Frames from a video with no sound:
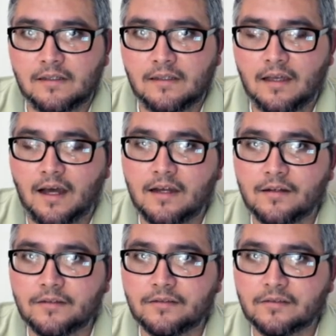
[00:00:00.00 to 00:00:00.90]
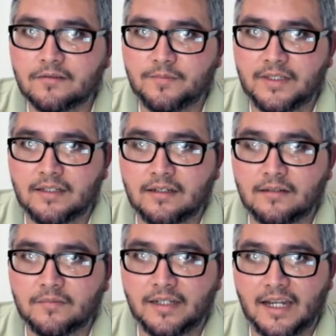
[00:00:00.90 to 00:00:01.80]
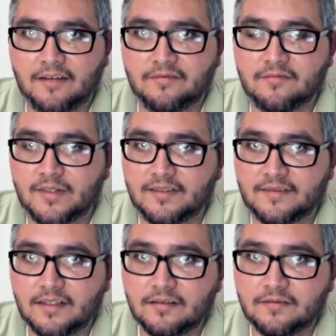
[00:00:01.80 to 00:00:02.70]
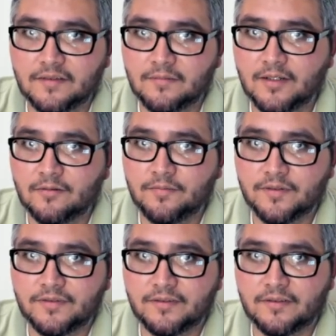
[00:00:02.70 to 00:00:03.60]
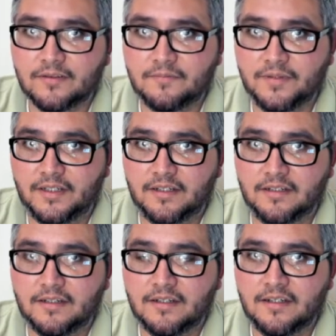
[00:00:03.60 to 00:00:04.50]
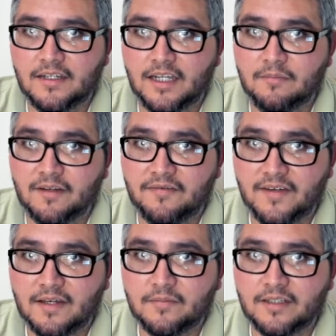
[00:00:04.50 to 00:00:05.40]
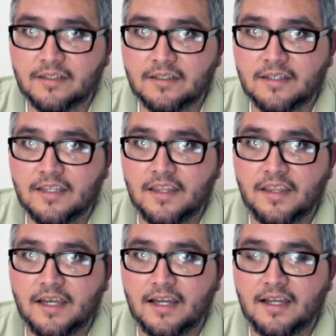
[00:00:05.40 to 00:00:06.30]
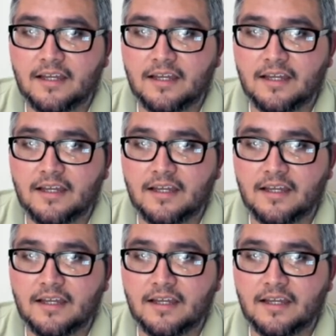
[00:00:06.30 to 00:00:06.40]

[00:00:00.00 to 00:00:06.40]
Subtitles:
I also speak on behalf of myself, in my own personal opinion, and my family, that